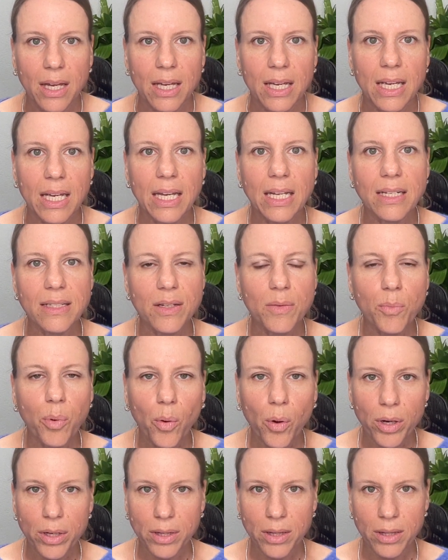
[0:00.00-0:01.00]
It is
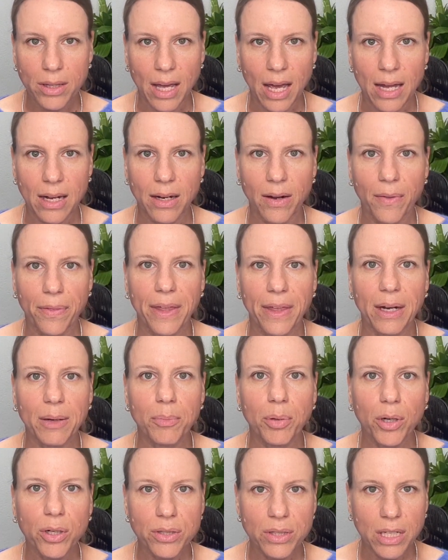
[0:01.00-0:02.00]
important then that a
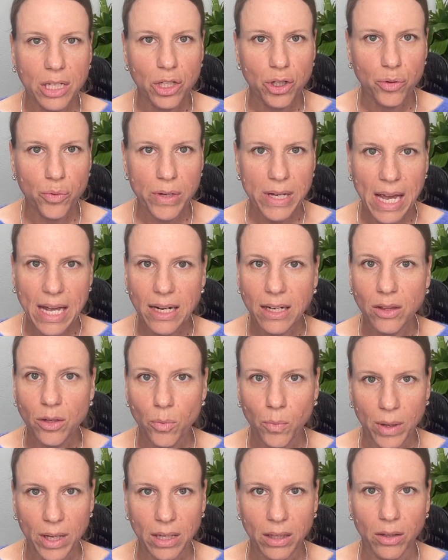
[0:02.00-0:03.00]
person creating the
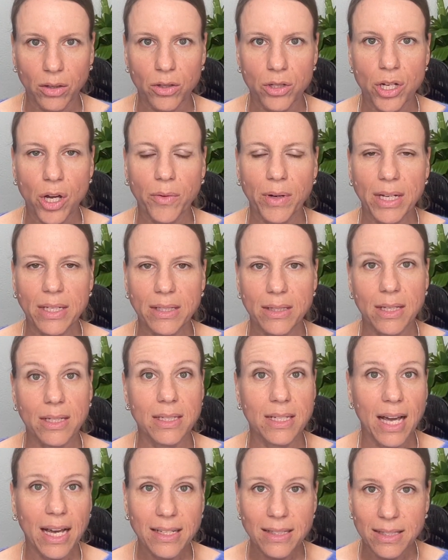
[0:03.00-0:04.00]
will, known as the
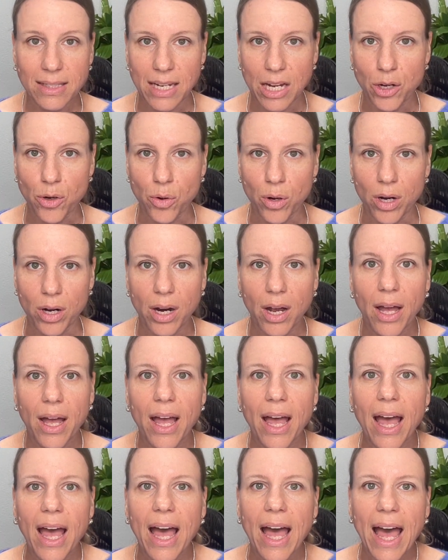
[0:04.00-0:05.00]
testator,
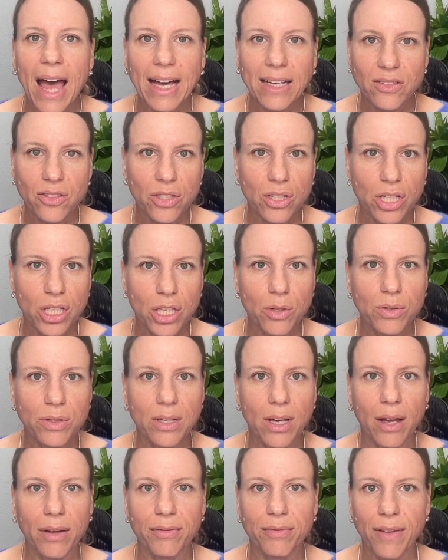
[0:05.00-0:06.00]
executes
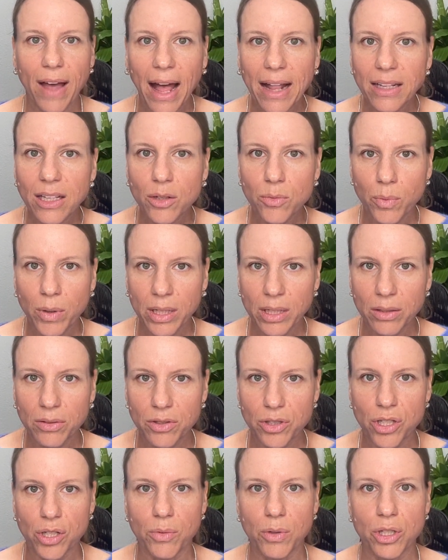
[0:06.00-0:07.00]
a valid will
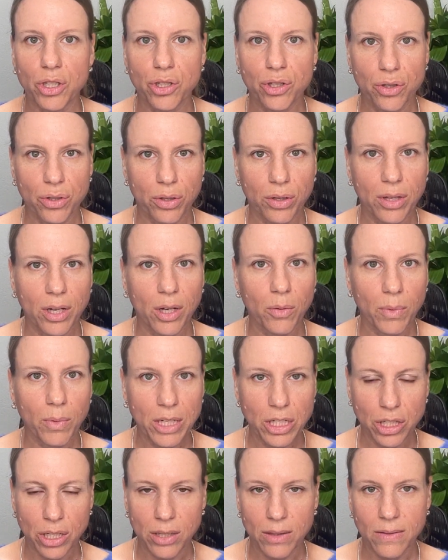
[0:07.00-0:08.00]
to ensure their
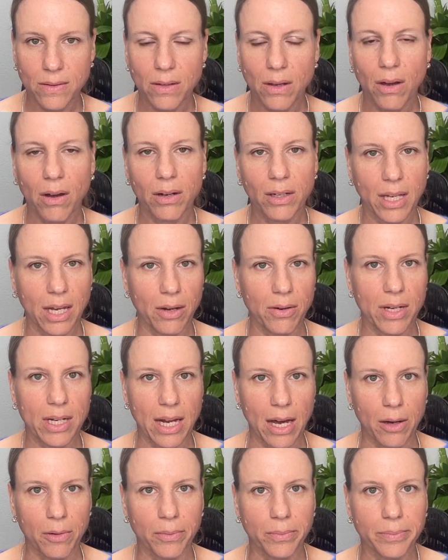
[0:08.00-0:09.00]
wishes are carried
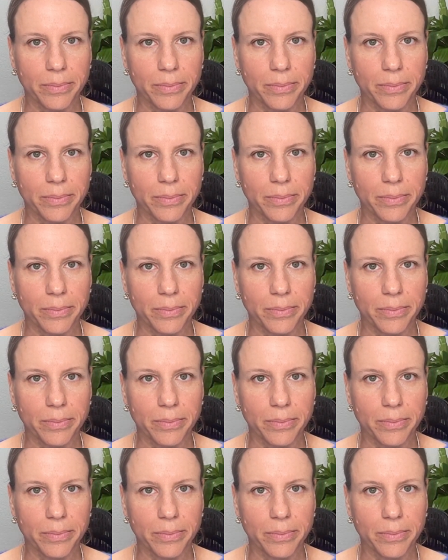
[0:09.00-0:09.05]
out.